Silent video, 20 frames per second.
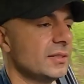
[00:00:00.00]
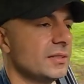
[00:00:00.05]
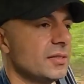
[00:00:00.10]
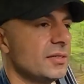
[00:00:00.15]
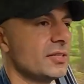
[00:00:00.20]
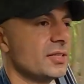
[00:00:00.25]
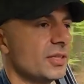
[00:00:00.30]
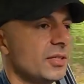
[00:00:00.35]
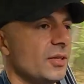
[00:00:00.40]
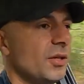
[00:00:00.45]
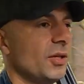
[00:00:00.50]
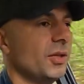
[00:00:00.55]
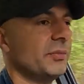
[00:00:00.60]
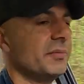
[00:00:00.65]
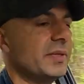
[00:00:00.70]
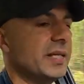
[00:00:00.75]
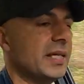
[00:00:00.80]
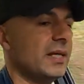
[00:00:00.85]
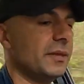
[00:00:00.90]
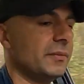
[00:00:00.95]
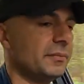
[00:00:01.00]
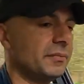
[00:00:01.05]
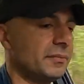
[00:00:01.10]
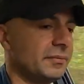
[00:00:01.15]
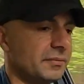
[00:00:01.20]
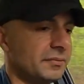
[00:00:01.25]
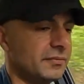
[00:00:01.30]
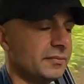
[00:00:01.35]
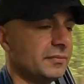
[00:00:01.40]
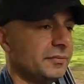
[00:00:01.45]
who's going to hold me up,
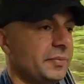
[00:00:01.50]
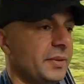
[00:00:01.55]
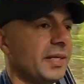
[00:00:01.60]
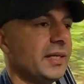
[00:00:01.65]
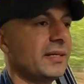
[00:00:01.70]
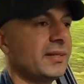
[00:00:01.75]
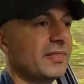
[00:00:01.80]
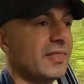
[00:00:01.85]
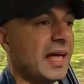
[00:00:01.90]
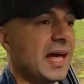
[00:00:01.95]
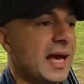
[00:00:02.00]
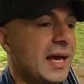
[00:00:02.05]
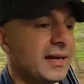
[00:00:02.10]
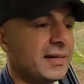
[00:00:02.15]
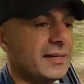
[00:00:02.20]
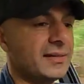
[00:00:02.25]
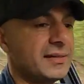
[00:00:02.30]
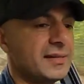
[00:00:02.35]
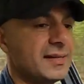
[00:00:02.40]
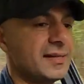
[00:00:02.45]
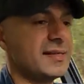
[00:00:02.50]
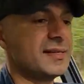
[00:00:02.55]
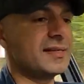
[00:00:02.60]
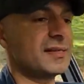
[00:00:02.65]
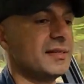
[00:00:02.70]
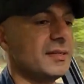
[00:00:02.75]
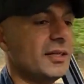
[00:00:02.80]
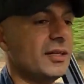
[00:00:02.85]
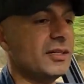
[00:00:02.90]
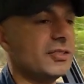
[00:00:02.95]
but that is
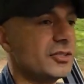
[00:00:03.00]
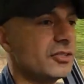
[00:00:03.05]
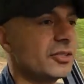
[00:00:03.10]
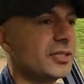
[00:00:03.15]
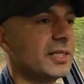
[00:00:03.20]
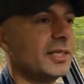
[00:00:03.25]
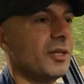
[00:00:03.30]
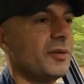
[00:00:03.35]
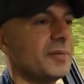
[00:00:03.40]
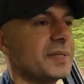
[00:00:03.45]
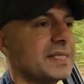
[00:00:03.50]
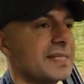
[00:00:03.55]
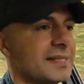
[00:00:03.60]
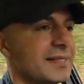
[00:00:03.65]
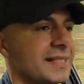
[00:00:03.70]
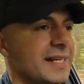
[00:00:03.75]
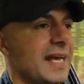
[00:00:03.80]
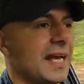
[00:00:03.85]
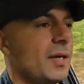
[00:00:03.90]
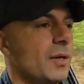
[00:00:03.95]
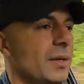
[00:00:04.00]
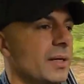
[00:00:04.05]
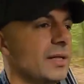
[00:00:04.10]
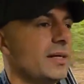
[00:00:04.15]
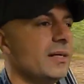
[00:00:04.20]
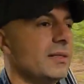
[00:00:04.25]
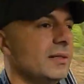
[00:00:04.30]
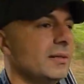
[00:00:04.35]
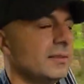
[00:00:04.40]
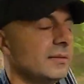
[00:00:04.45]
100 kilometers an
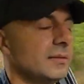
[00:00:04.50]
hour